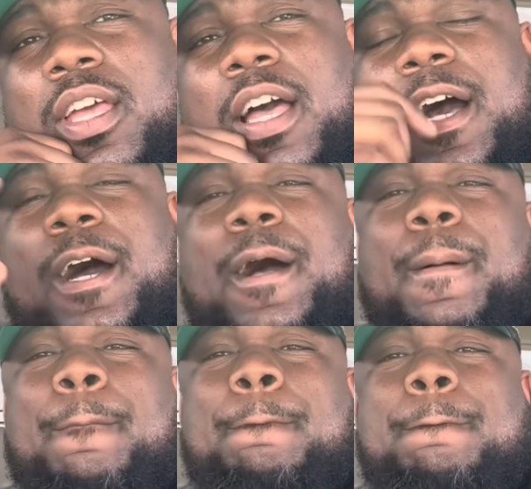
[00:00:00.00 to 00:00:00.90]

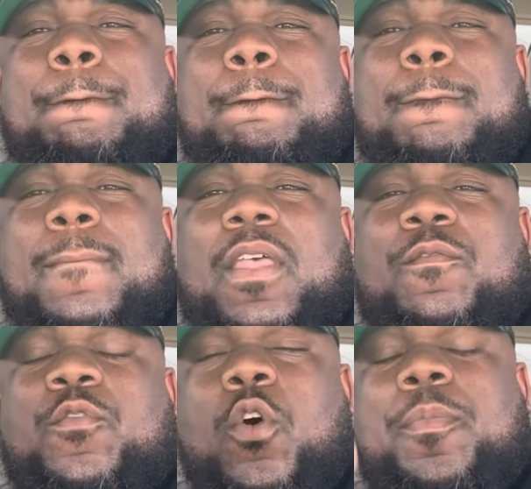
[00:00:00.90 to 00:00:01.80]
Full
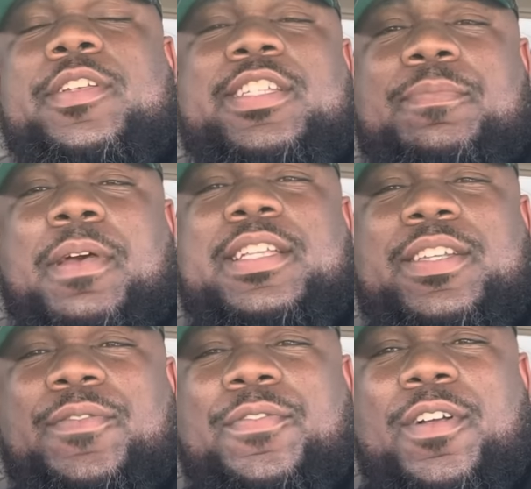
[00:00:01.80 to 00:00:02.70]

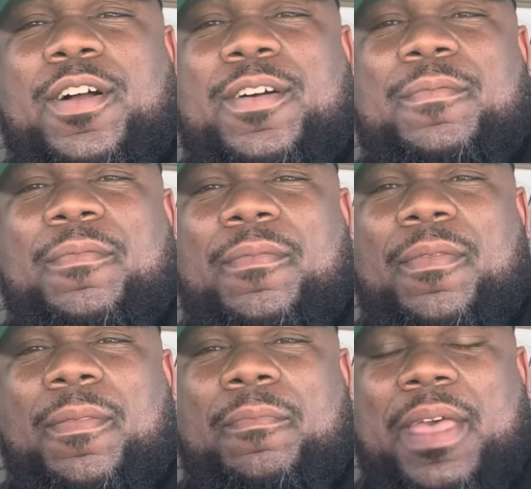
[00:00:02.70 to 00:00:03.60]
participation from
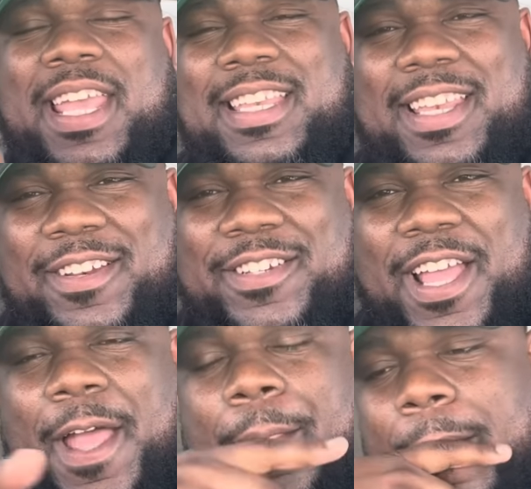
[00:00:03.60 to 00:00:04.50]
Peyton Hendershot.